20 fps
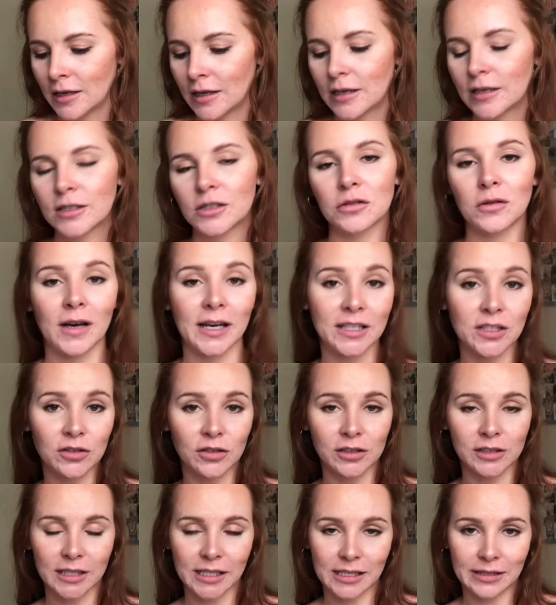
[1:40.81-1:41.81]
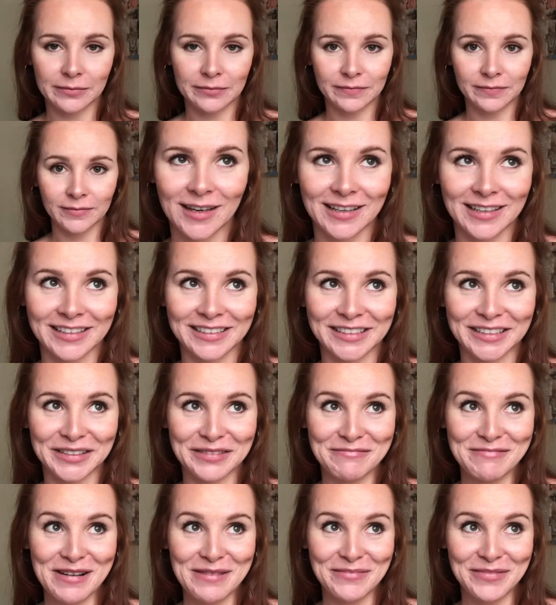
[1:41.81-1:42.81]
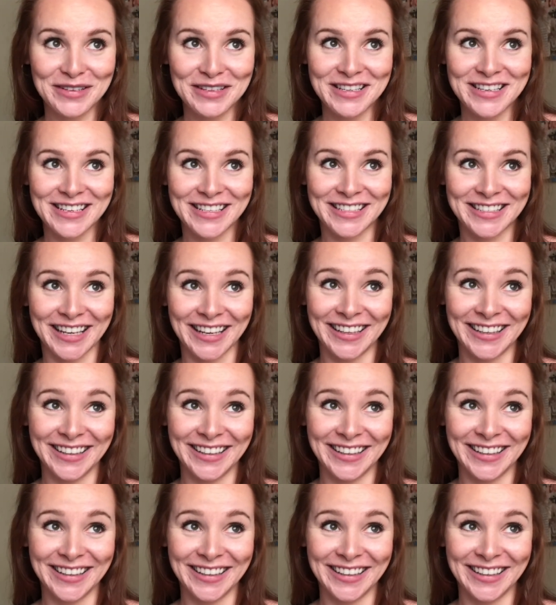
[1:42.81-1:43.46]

So I told him, and I remember this,